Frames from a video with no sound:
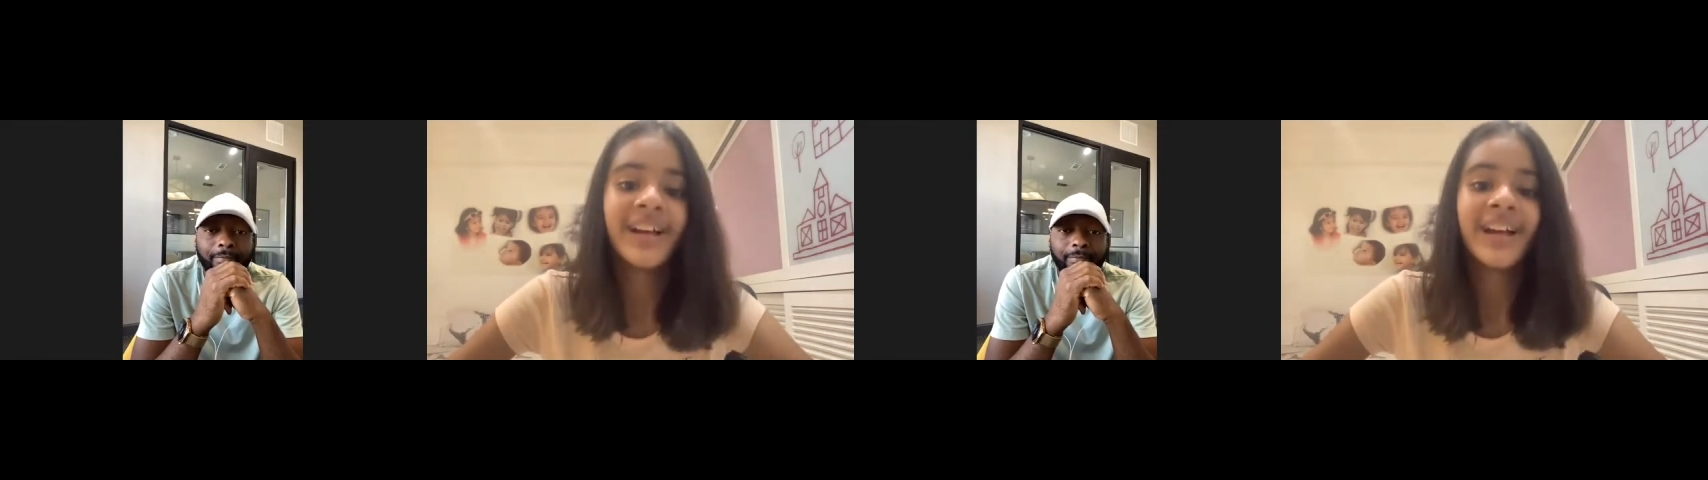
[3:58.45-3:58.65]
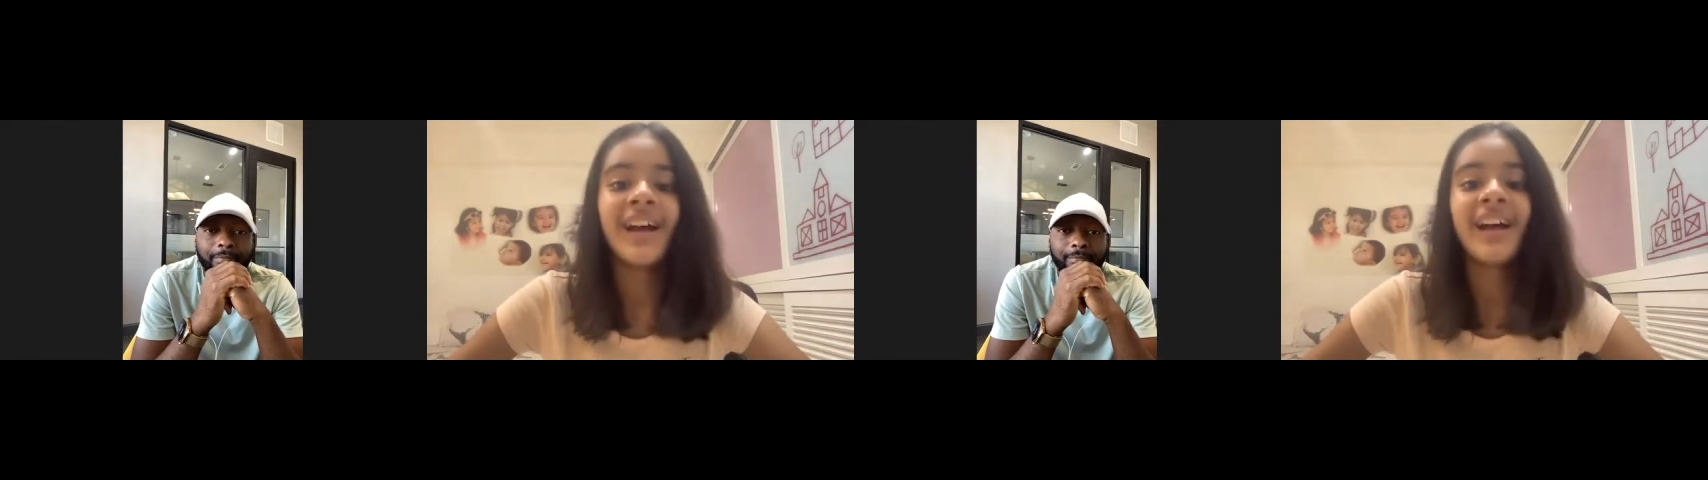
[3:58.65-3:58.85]

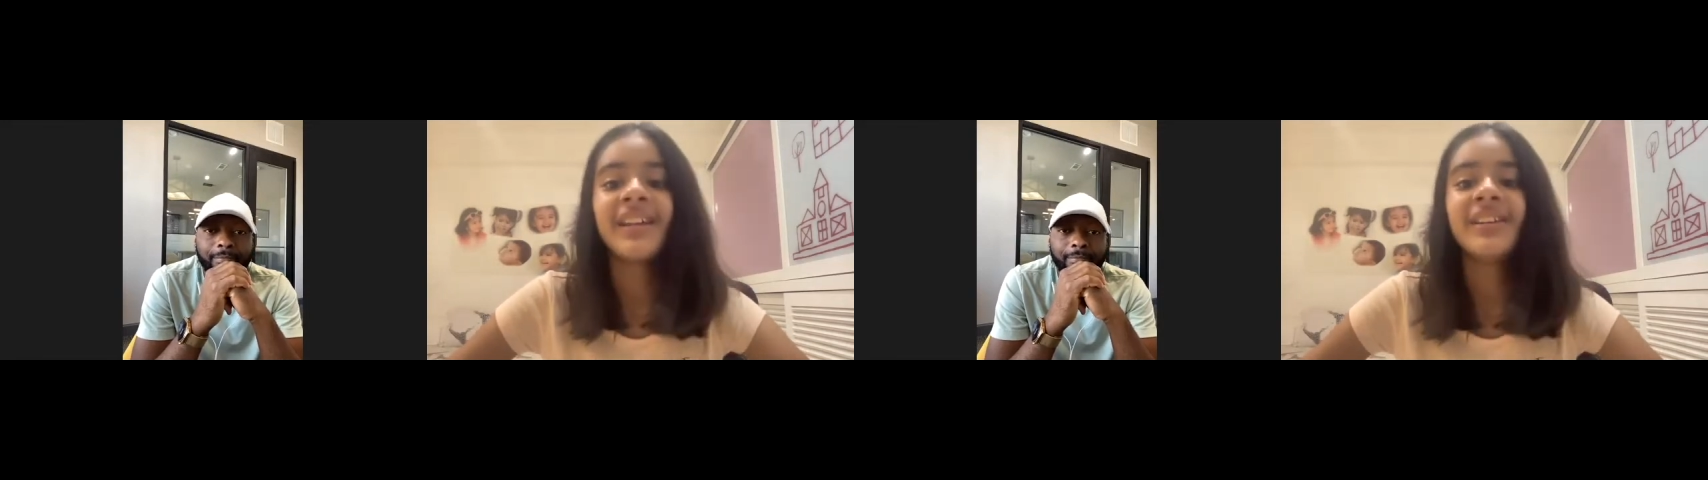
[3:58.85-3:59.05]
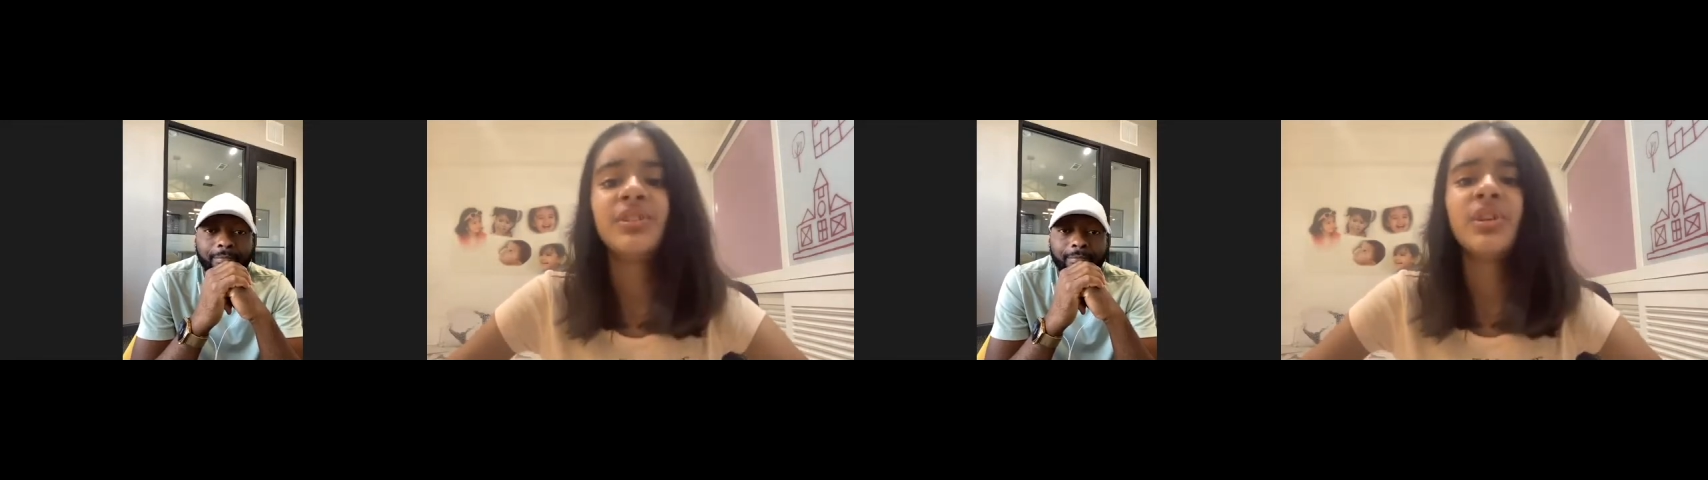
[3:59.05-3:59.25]

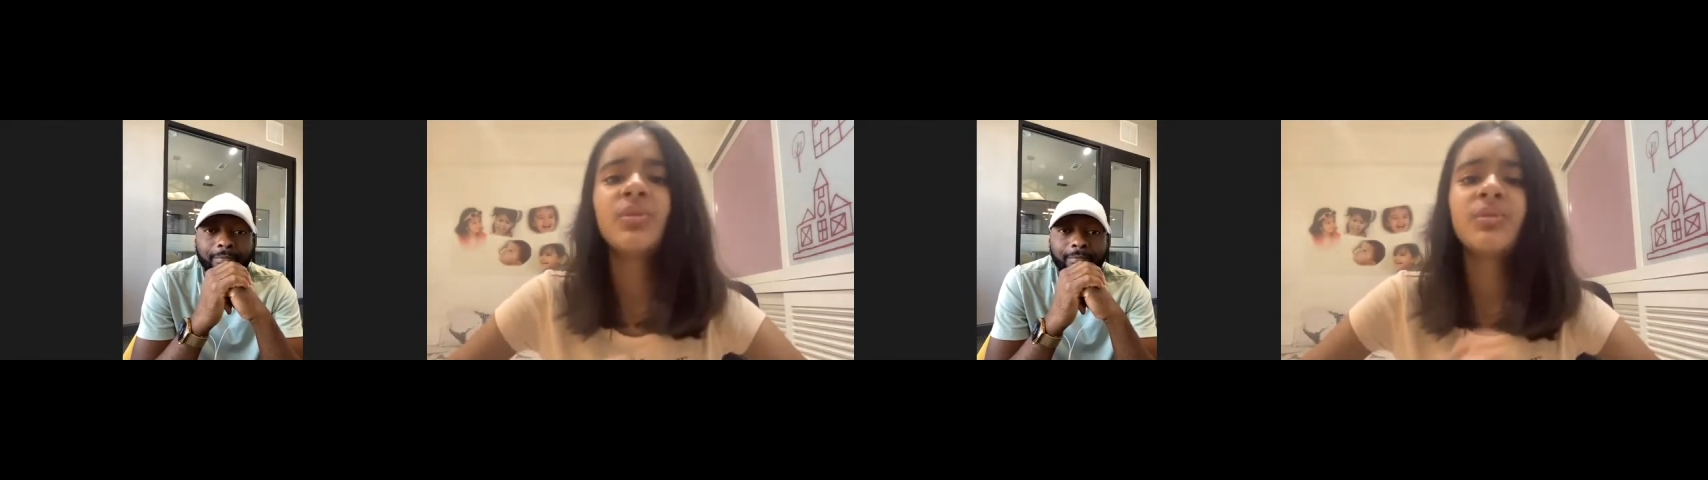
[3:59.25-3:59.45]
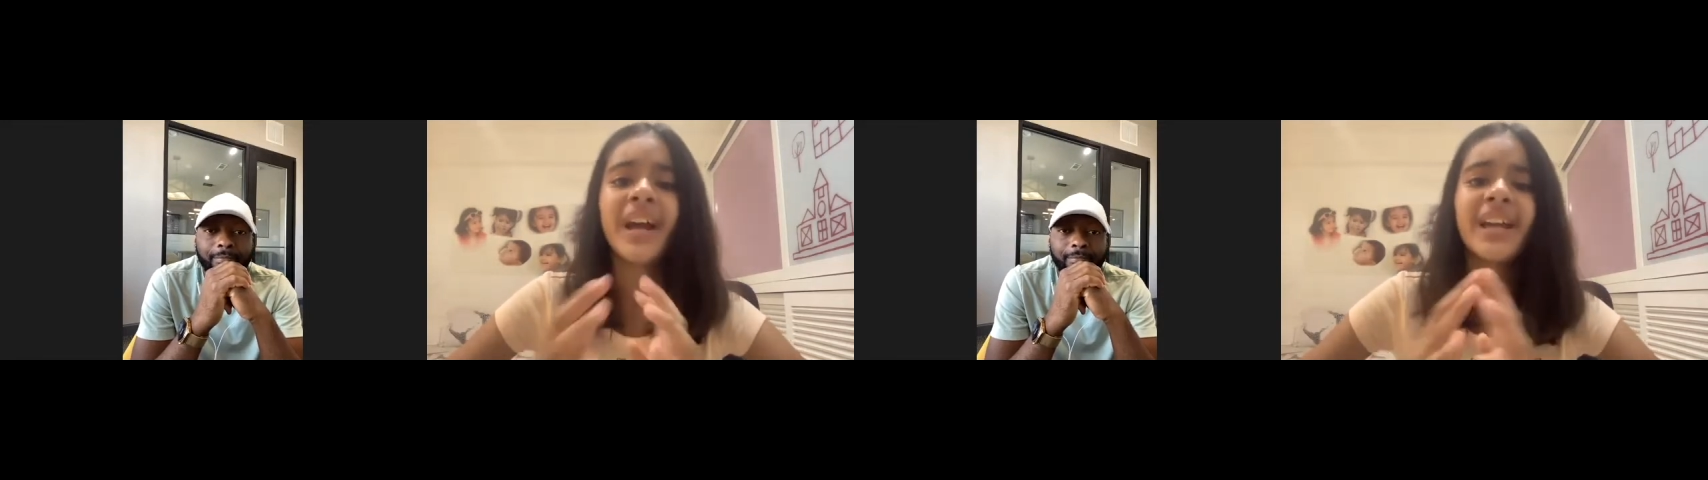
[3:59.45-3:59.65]
And
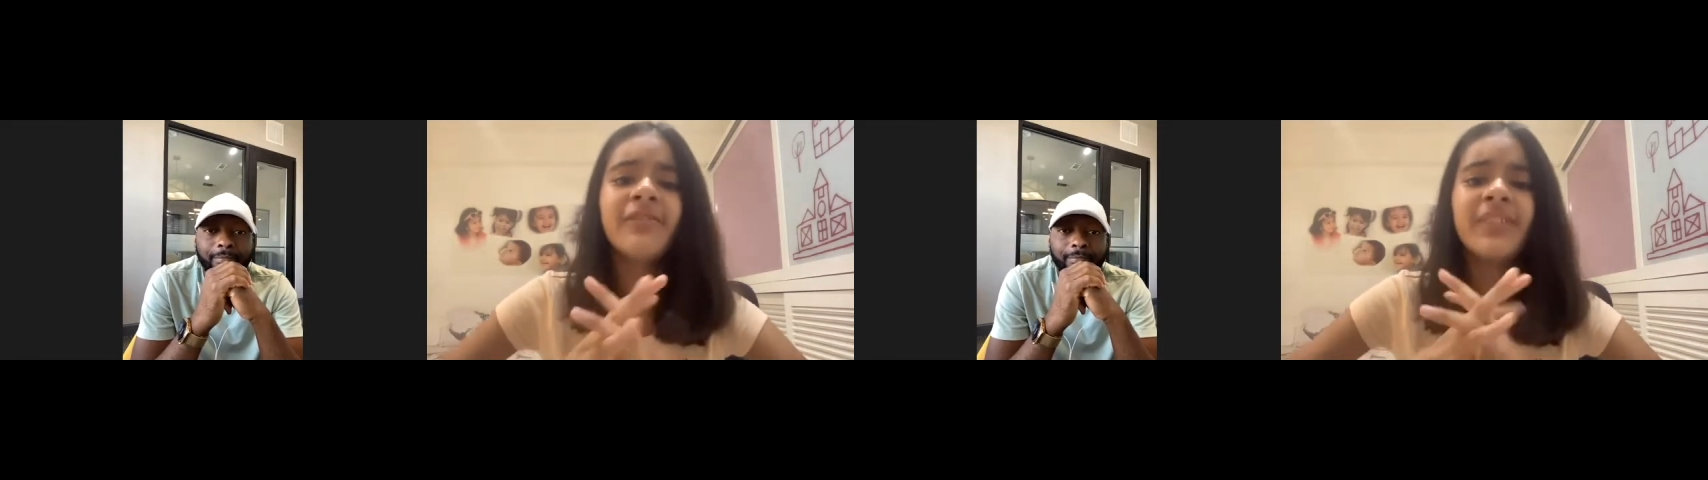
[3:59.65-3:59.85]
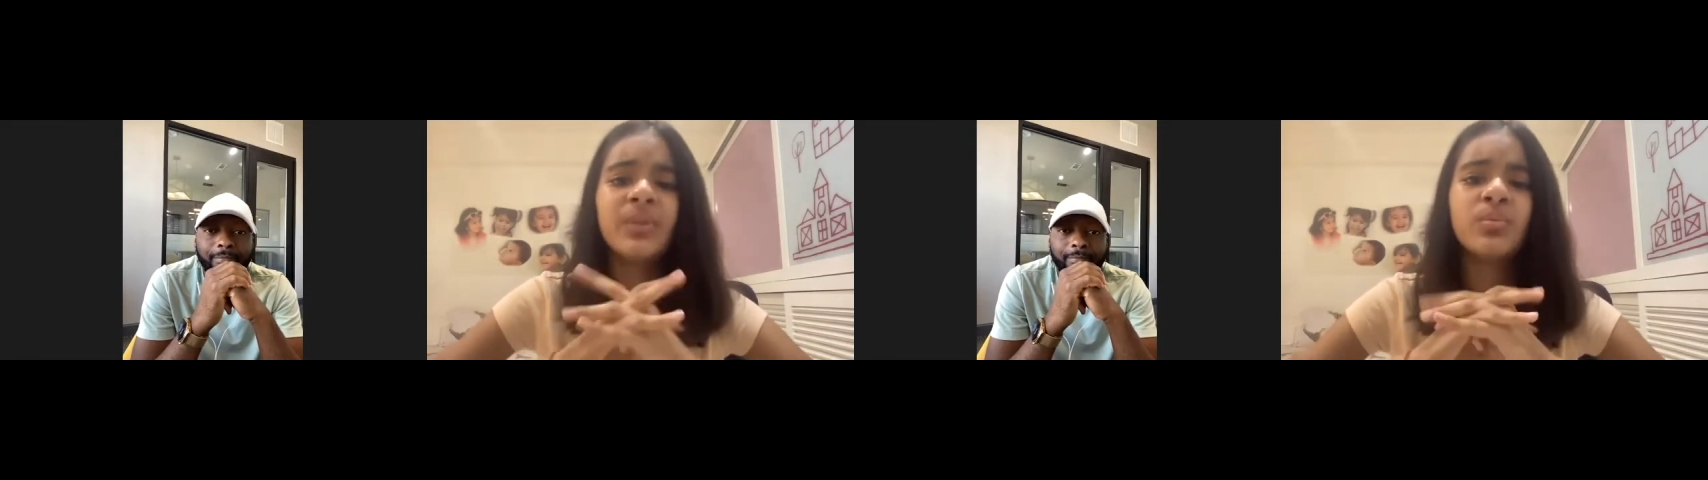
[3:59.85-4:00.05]
so,
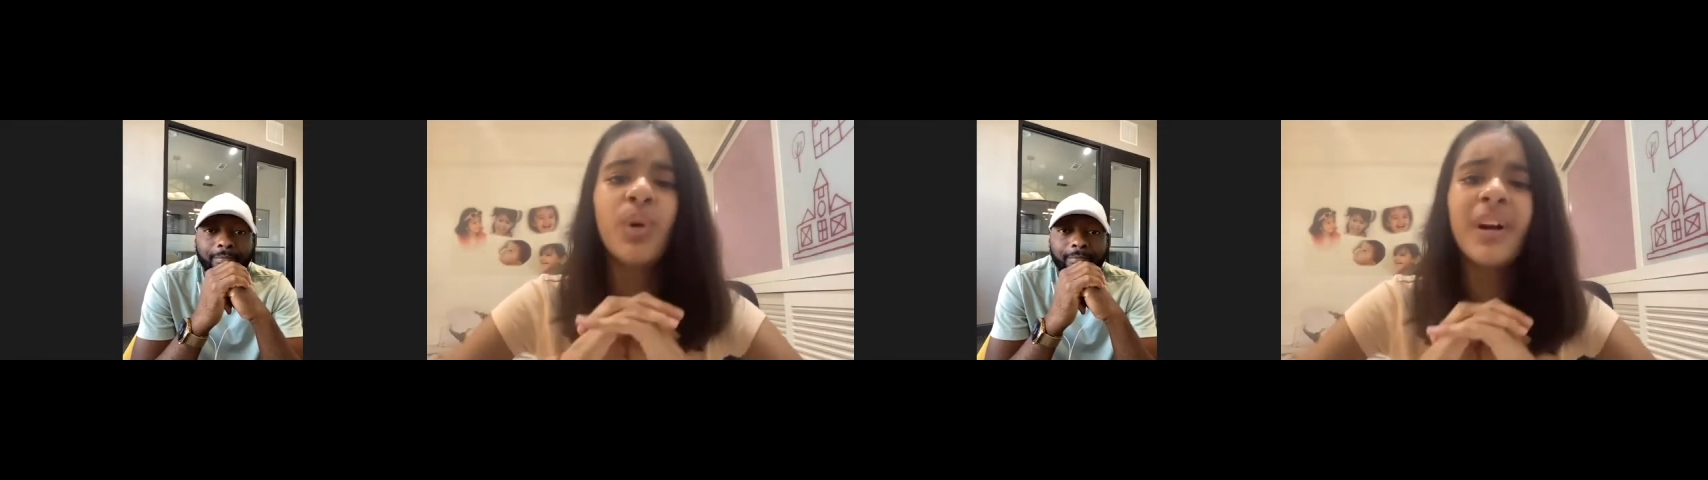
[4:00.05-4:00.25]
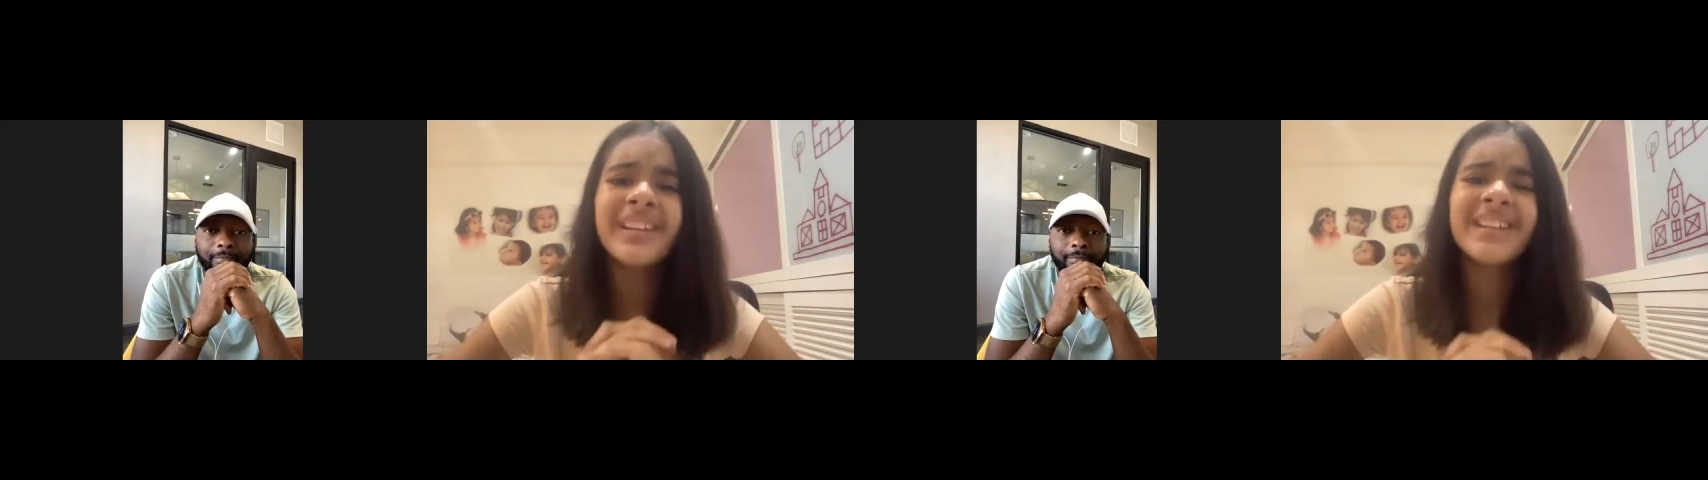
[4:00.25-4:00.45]
Ify,
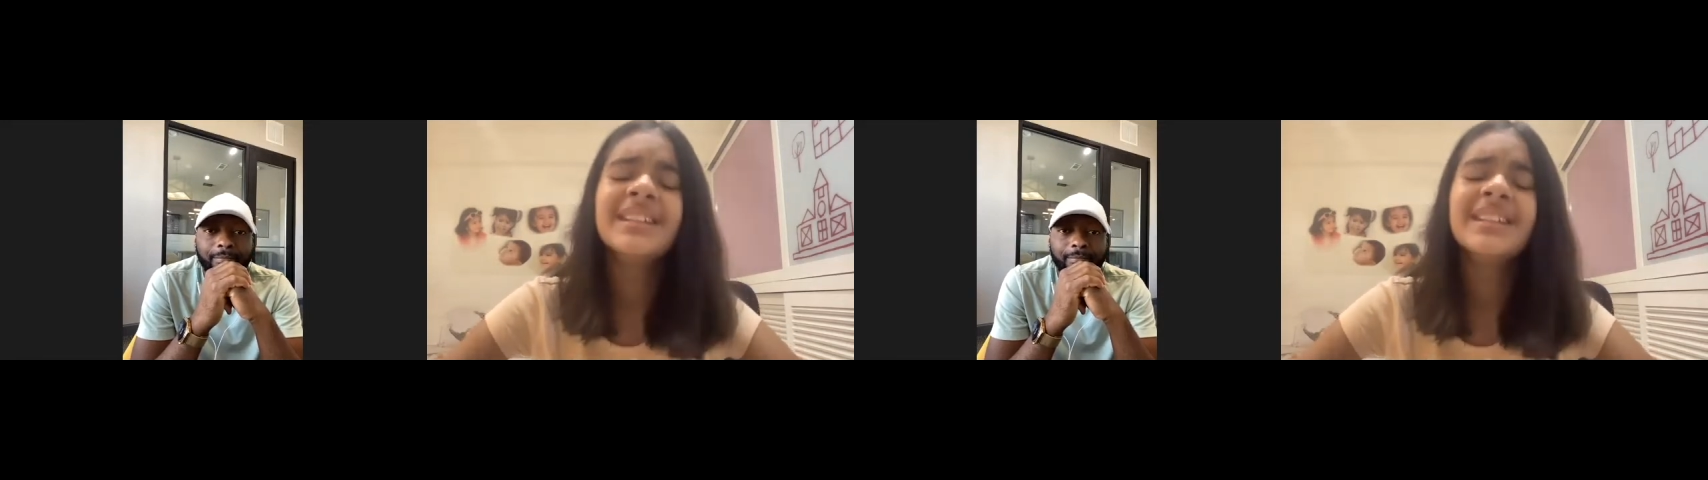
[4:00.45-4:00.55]
what